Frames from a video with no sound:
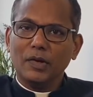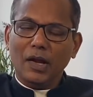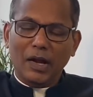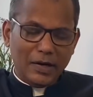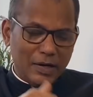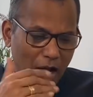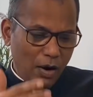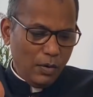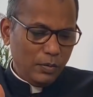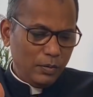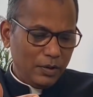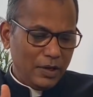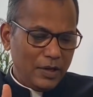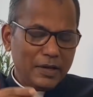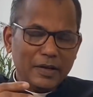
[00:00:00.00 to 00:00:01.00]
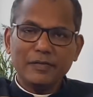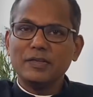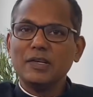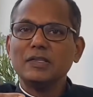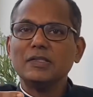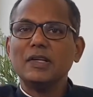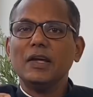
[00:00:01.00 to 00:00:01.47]
And now he gives
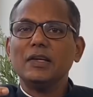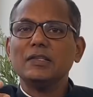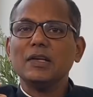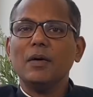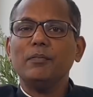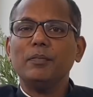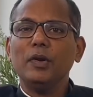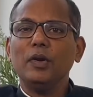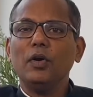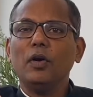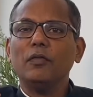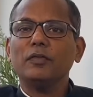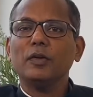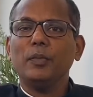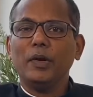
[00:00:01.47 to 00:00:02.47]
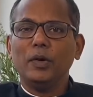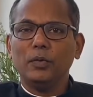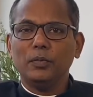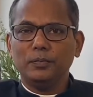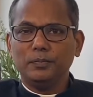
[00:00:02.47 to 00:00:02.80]
us the example of the widow.